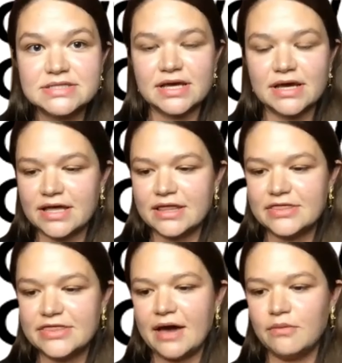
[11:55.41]

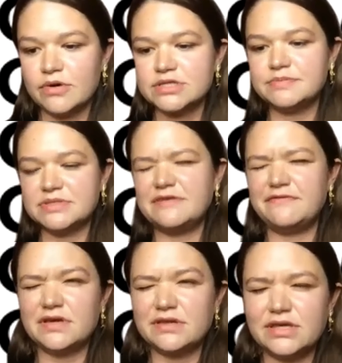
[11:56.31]
that were
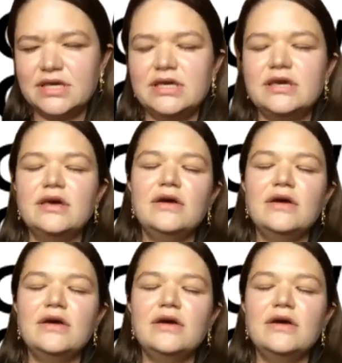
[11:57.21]
specifically